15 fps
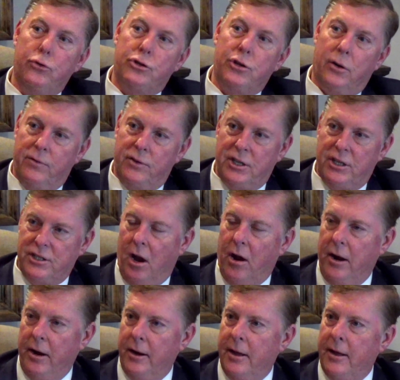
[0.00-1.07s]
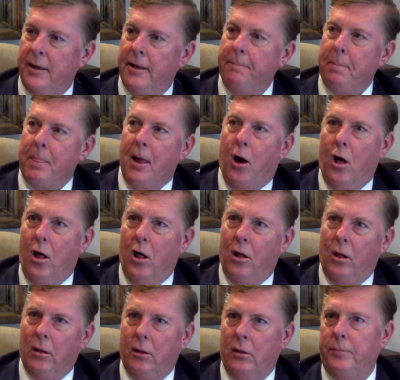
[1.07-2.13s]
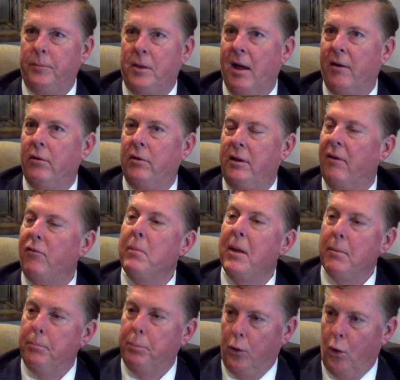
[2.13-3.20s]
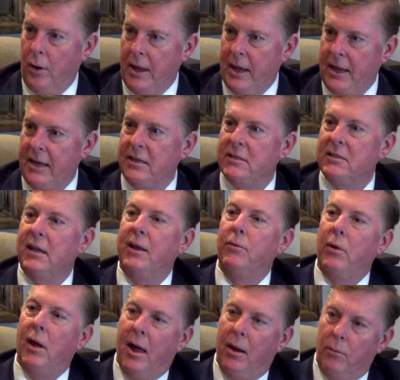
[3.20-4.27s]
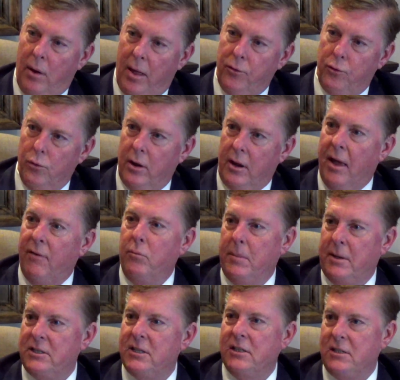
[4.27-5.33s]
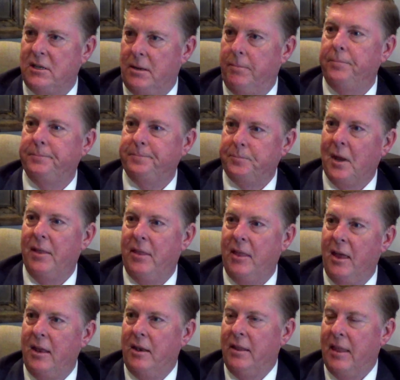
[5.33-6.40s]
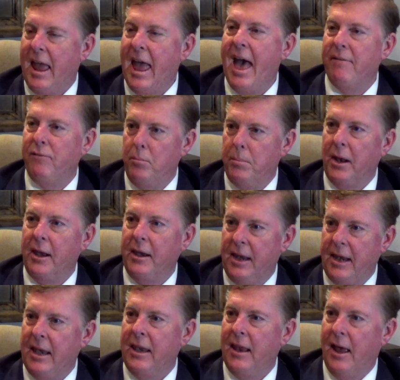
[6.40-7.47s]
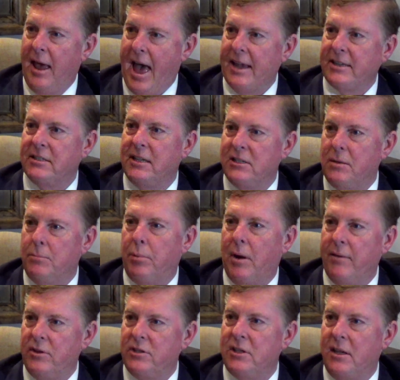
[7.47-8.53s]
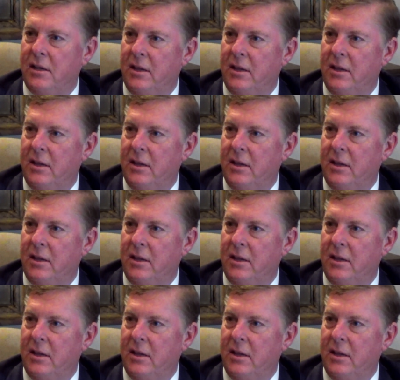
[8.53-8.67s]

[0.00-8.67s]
services aren't all government employees and run through a government system, that they have ability to access the private